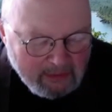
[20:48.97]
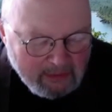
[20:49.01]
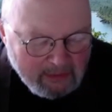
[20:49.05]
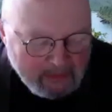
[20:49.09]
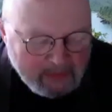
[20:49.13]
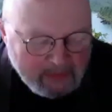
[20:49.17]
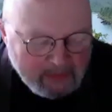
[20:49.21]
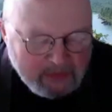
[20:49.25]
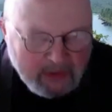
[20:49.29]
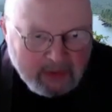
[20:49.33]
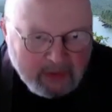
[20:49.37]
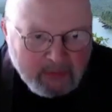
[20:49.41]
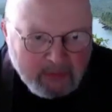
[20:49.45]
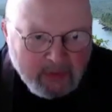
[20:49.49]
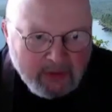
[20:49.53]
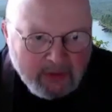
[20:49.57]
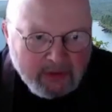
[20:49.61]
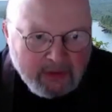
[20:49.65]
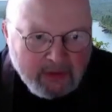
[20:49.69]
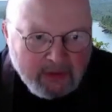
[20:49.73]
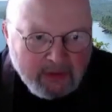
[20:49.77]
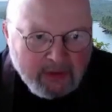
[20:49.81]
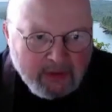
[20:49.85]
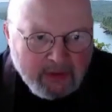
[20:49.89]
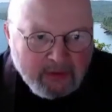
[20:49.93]
It's not my
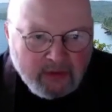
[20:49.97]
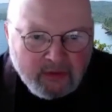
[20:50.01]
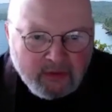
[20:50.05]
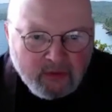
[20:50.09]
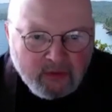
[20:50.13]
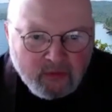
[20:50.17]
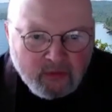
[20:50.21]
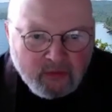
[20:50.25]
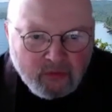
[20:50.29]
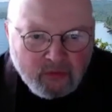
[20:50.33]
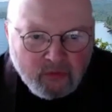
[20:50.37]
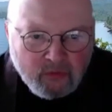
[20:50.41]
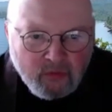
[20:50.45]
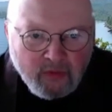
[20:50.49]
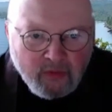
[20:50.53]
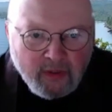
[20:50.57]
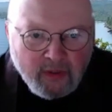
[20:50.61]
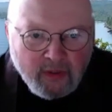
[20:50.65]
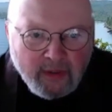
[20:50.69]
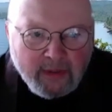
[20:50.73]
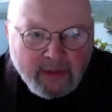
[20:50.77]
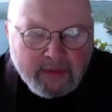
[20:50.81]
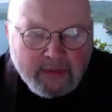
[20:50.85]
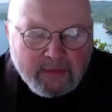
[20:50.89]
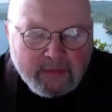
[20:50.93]
intent that you do
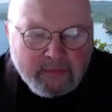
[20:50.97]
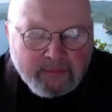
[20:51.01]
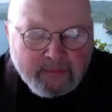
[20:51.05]
that.